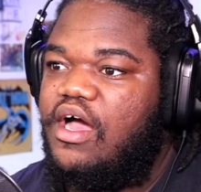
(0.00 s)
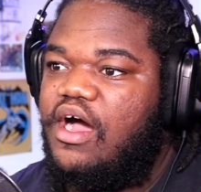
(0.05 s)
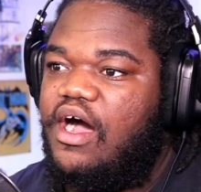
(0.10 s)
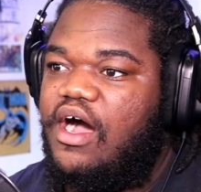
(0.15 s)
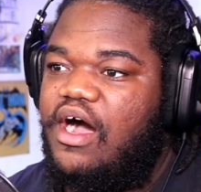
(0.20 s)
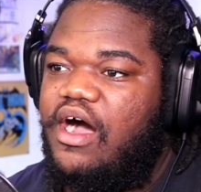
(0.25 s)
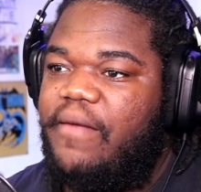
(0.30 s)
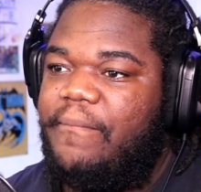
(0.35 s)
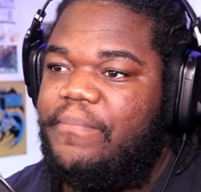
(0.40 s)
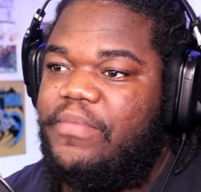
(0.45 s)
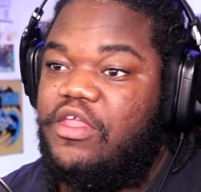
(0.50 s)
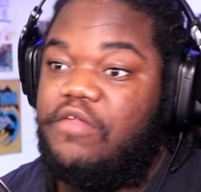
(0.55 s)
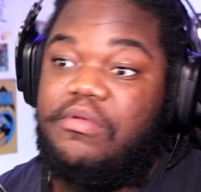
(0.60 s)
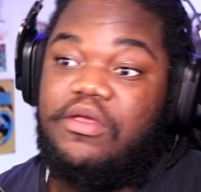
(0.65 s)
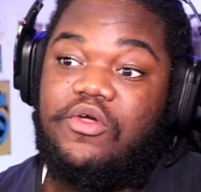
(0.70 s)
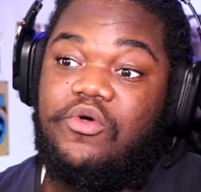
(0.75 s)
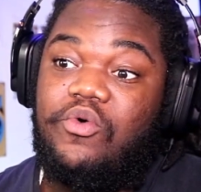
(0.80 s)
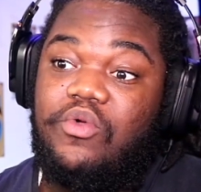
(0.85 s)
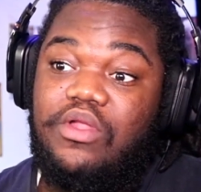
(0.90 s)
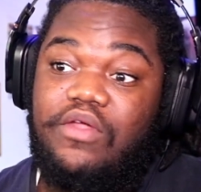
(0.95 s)
Um, it'd been
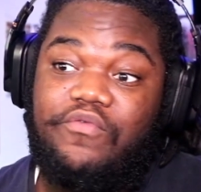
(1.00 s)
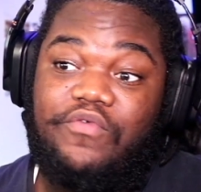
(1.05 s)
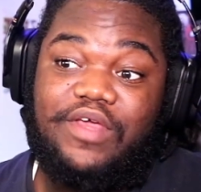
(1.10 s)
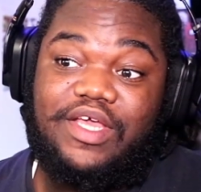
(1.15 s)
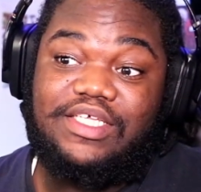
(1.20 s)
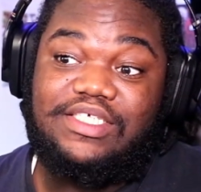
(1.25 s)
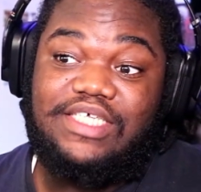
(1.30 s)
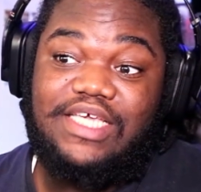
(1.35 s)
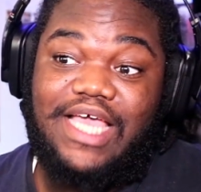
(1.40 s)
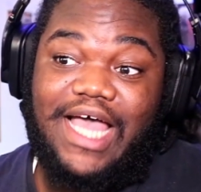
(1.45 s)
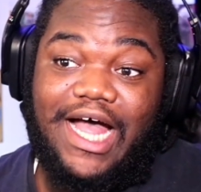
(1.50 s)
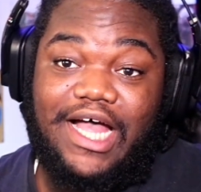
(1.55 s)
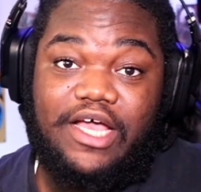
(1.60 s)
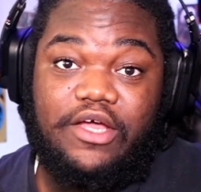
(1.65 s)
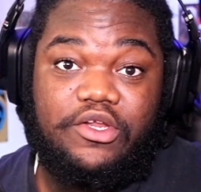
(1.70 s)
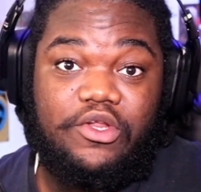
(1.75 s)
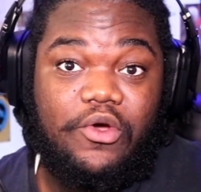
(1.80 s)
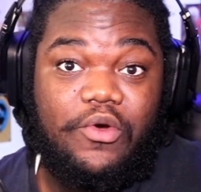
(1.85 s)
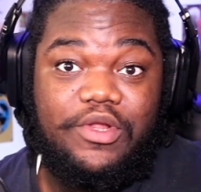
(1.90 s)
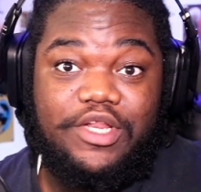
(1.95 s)
cool if we could see Gal
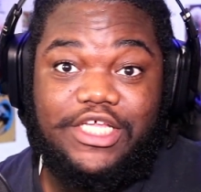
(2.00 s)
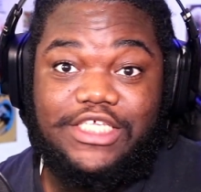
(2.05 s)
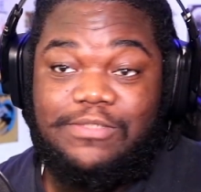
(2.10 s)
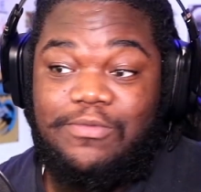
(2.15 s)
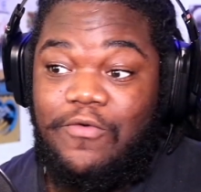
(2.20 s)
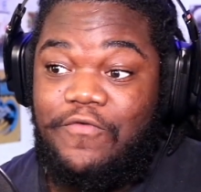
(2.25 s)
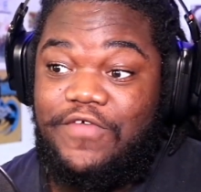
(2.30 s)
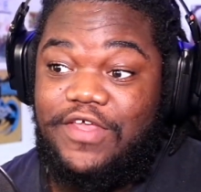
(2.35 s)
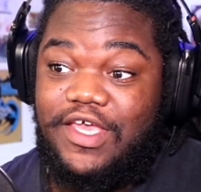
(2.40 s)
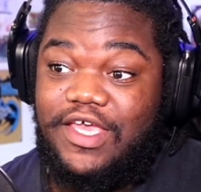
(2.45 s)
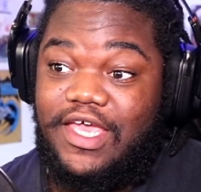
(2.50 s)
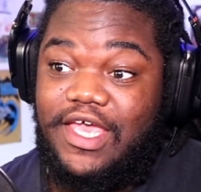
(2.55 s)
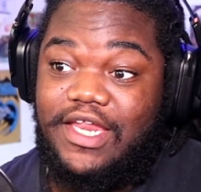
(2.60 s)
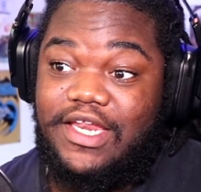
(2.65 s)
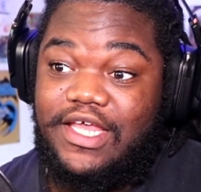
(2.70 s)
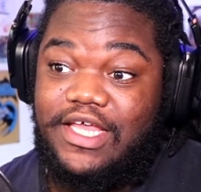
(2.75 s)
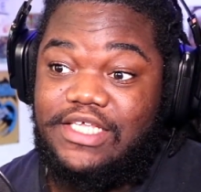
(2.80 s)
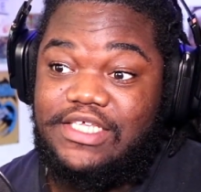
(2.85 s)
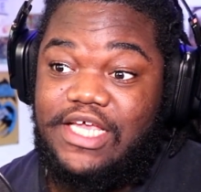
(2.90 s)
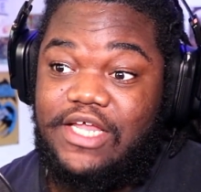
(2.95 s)
Gadot in this movie again,
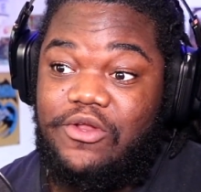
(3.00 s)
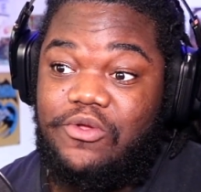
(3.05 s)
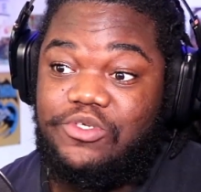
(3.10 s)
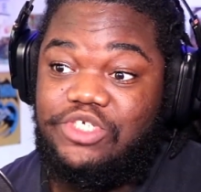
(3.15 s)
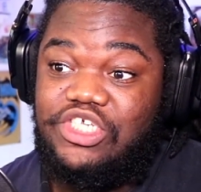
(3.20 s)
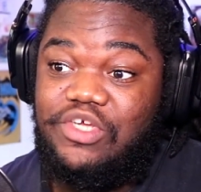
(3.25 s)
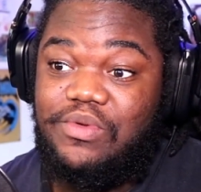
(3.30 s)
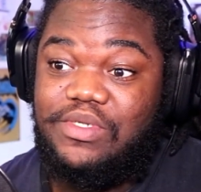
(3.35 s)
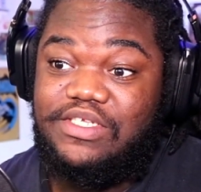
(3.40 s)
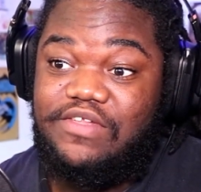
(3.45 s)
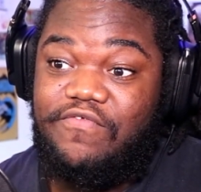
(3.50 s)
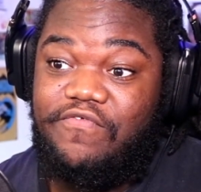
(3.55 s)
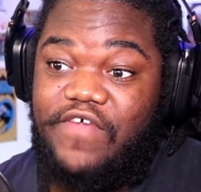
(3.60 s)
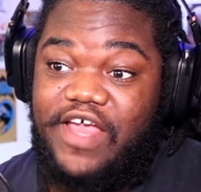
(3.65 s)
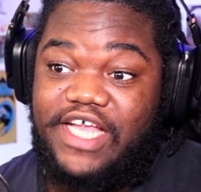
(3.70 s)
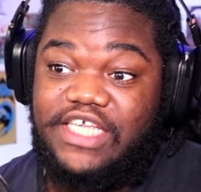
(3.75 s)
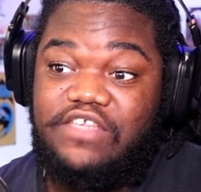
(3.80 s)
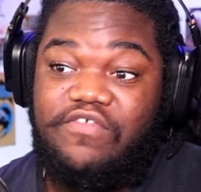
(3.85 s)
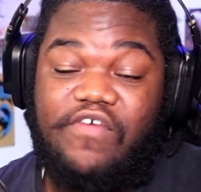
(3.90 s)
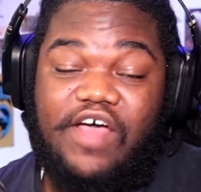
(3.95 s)
because I know she was in
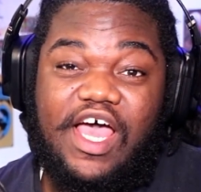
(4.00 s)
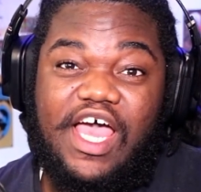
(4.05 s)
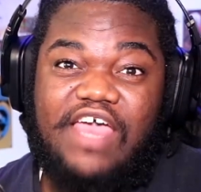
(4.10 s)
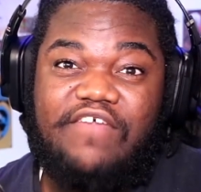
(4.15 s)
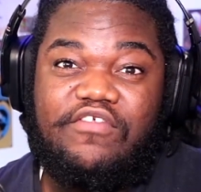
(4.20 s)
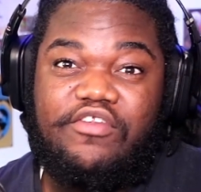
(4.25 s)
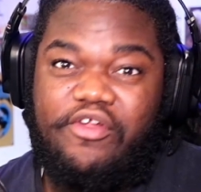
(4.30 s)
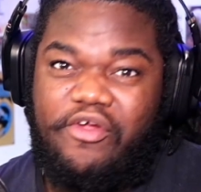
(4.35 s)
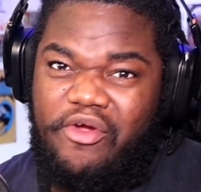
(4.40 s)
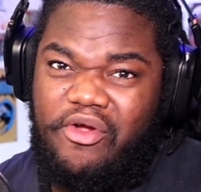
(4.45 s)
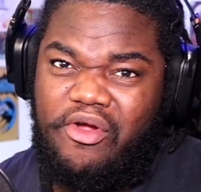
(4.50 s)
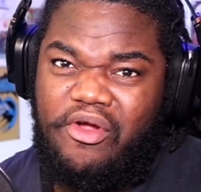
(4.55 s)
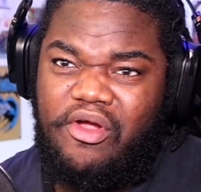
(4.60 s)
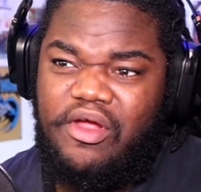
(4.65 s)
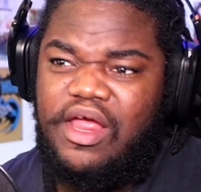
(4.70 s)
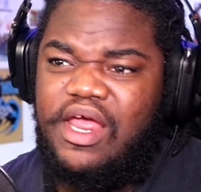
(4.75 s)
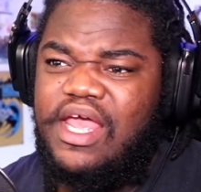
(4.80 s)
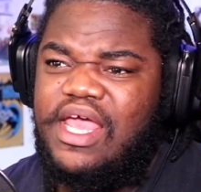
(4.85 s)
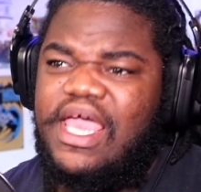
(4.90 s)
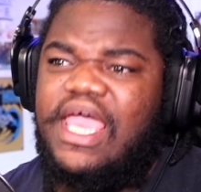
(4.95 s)
Fast Five, and her
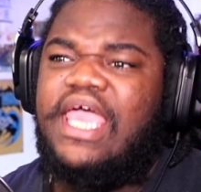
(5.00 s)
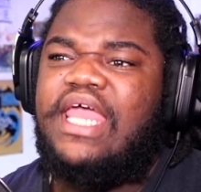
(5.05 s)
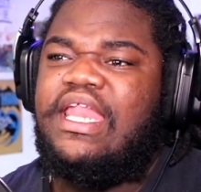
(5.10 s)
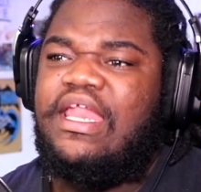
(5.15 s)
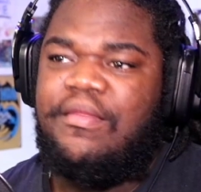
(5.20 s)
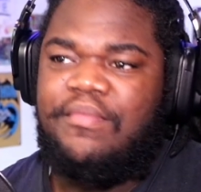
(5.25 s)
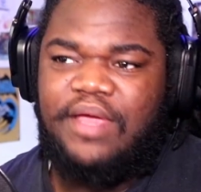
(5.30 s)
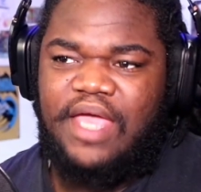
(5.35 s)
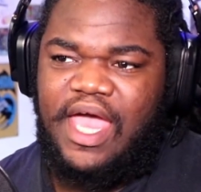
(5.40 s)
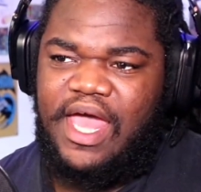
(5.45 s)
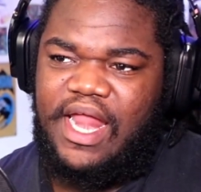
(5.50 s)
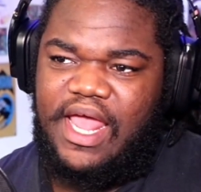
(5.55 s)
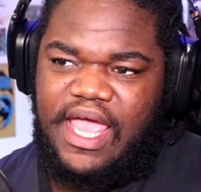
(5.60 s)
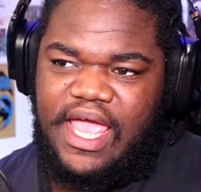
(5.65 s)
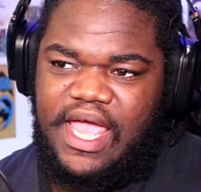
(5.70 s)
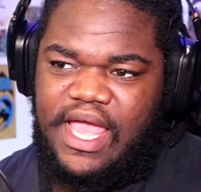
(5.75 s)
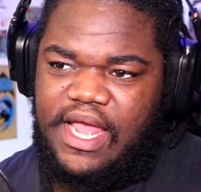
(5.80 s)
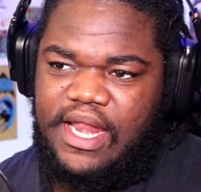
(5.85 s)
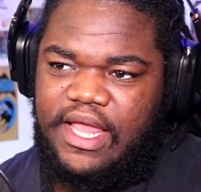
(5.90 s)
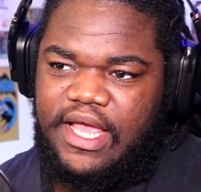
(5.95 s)
and him kind of
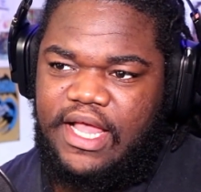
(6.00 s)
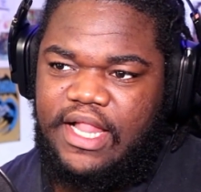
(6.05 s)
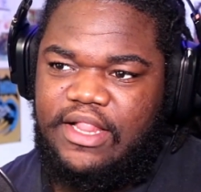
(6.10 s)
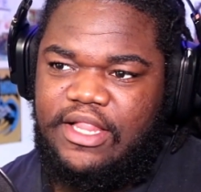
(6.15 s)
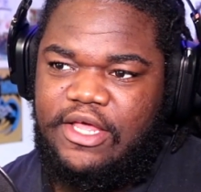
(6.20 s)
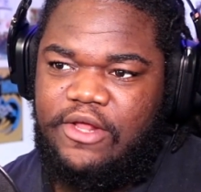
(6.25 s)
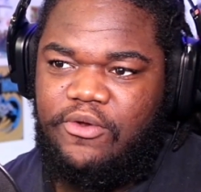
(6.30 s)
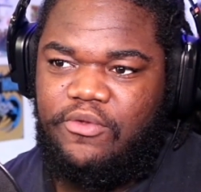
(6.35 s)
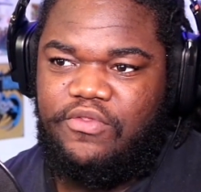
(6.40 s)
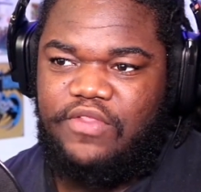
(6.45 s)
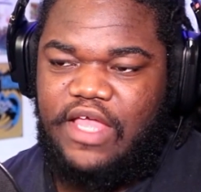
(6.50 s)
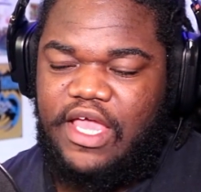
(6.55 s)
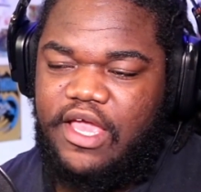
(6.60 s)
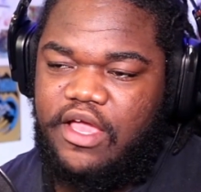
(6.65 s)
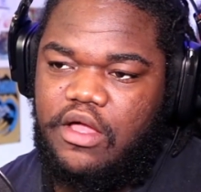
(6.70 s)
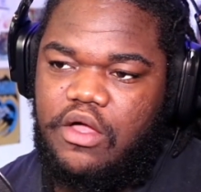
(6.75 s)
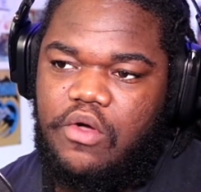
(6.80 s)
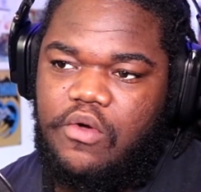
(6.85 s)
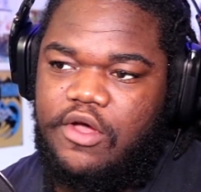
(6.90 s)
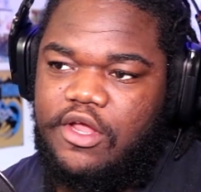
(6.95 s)
had like a little thing
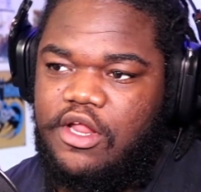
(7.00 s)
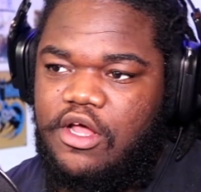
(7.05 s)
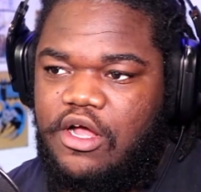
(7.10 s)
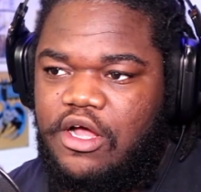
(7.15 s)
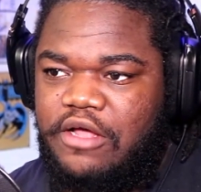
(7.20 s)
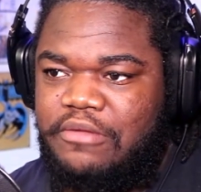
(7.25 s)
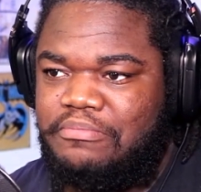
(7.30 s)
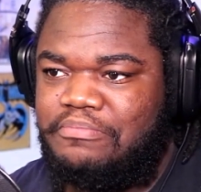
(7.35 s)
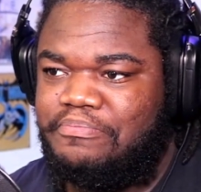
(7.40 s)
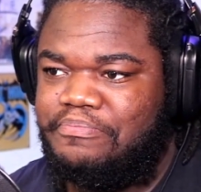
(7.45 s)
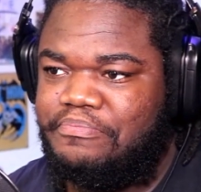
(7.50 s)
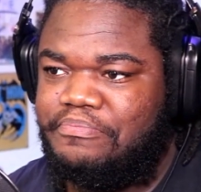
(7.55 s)
going on,